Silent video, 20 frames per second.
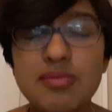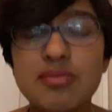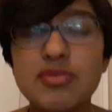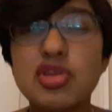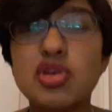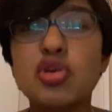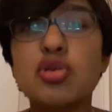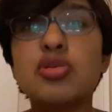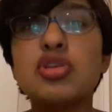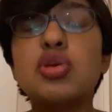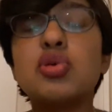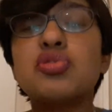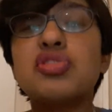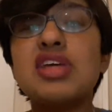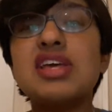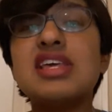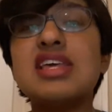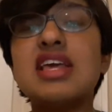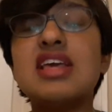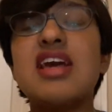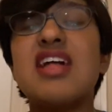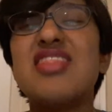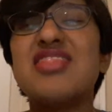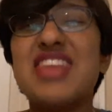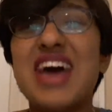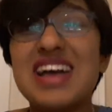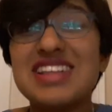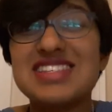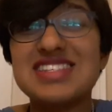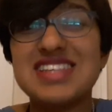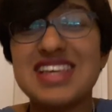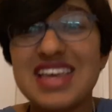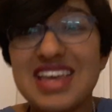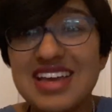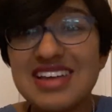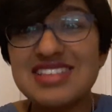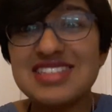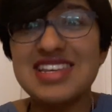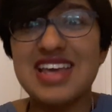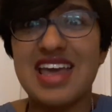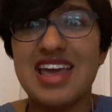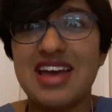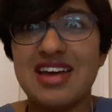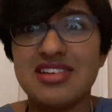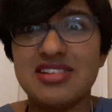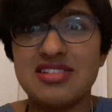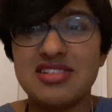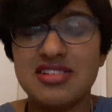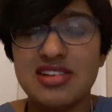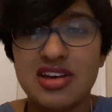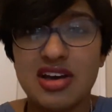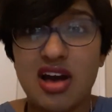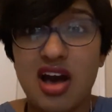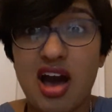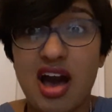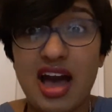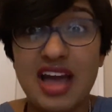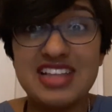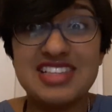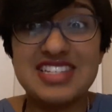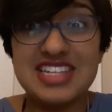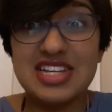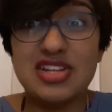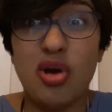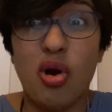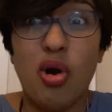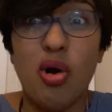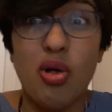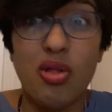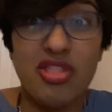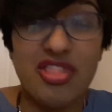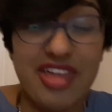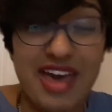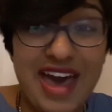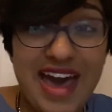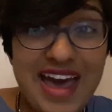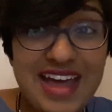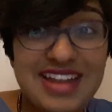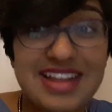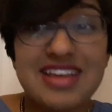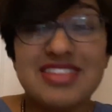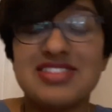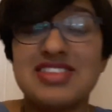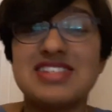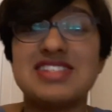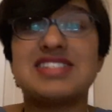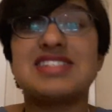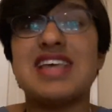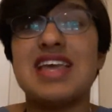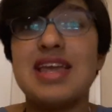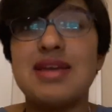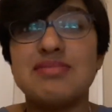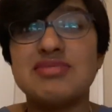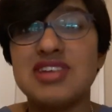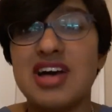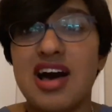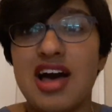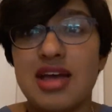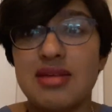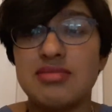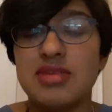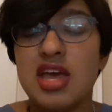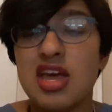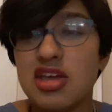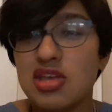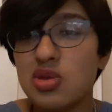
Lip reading: you're thinking that's it, and I did all that at the same time.